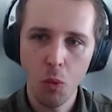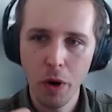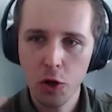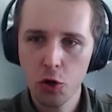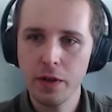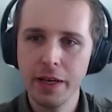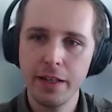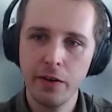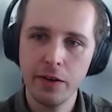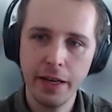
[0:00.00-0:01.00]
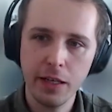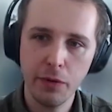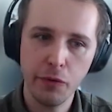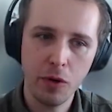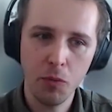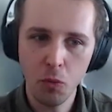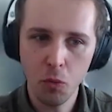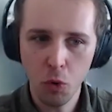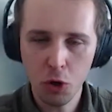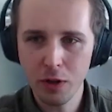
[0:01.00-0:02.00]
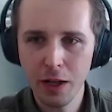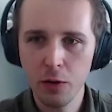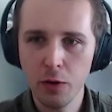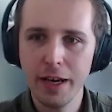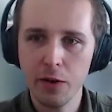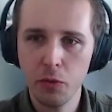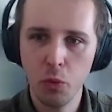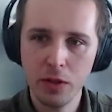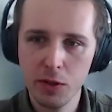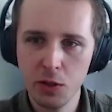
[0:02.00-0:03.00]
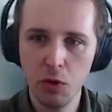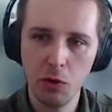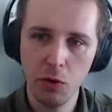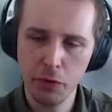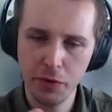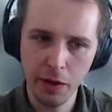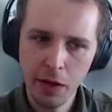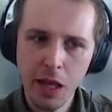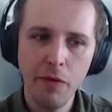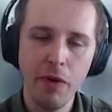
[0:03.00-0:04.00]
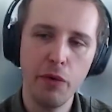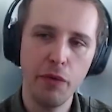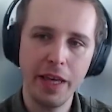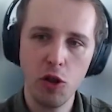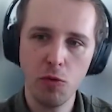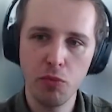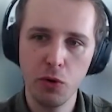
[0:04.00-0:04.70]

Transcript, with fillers: Where should they get their data from? What should they look at? And what is the sort of the verification